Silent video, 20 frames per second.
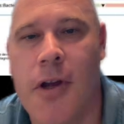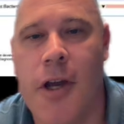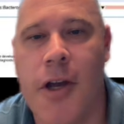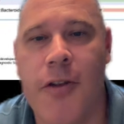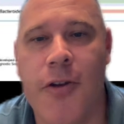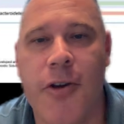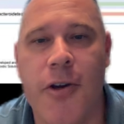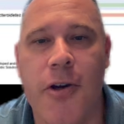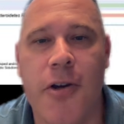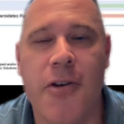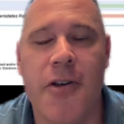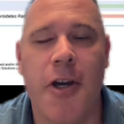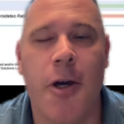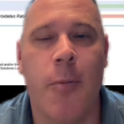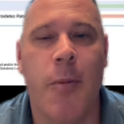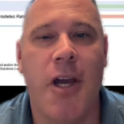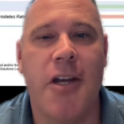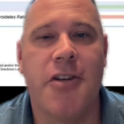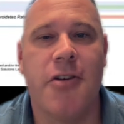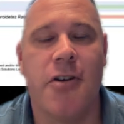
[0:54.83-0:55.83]
And the good
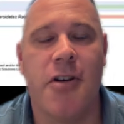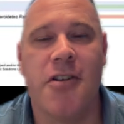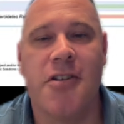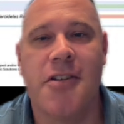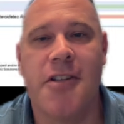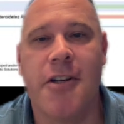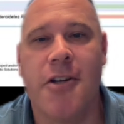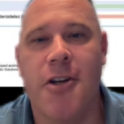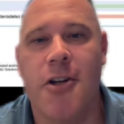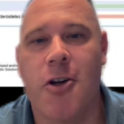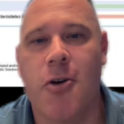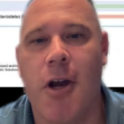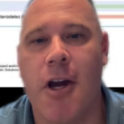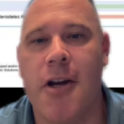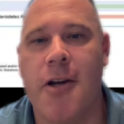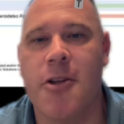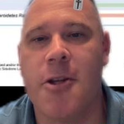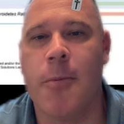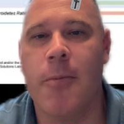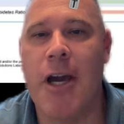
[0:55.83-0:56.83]
gut bacteria is needed to
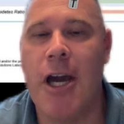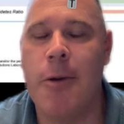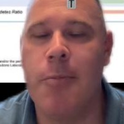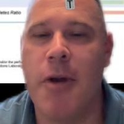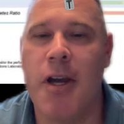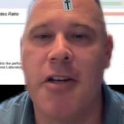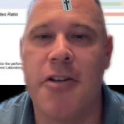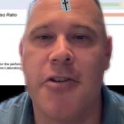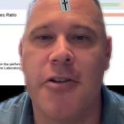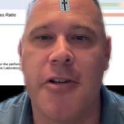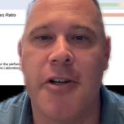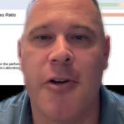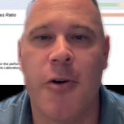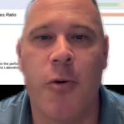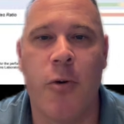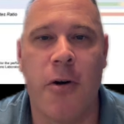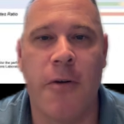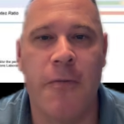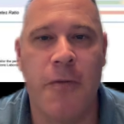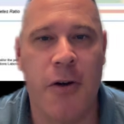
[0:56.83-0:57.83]
crowd out the bad bacteria
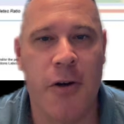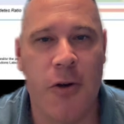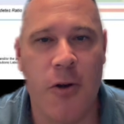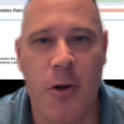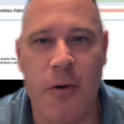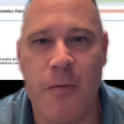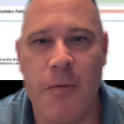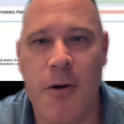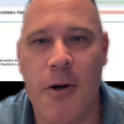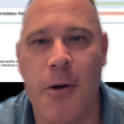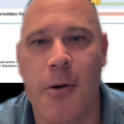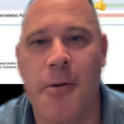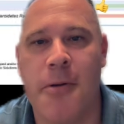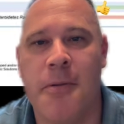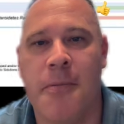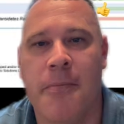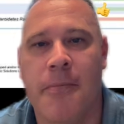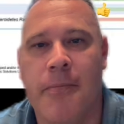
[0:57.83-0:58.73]
or a fungal overgrowth.